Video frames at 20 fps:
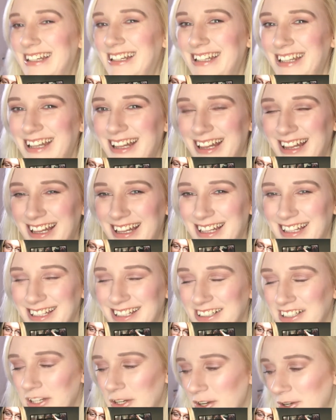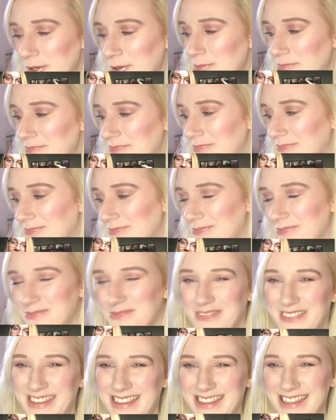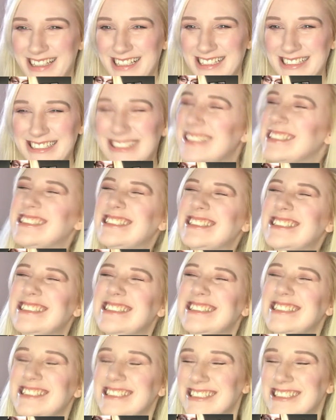and there, so there you go.